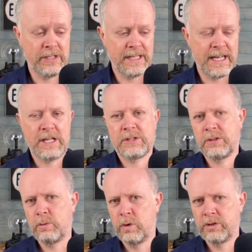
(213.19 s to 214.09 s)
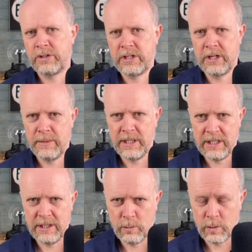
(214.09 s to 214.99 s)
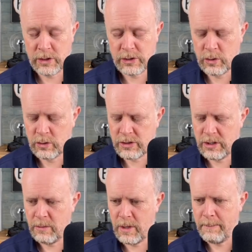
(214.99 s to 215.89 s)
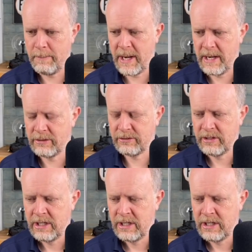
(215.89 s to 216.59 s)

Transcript: the council, want to come in and they want to talk to you about